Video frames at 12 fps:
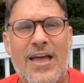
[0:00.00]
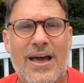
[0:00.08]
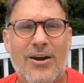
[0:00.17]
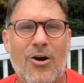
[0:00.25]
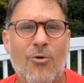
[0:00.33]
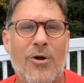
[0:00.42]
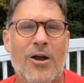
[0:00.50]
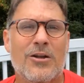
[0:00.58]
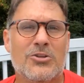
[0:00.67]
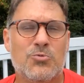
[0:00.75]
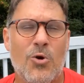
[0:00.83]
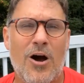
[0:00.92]
at our
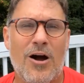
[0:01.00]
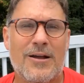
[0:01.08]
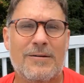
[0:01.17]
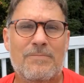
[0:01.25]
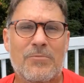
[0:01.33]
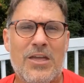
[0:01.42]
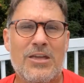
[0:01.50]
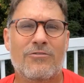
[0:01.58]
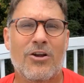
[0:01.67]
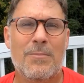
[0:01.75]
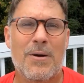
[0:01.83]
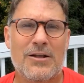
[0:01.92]
awareness walk. Thank you
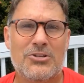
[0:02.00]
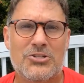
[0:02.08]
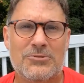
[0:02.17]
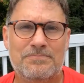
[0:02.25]
very much.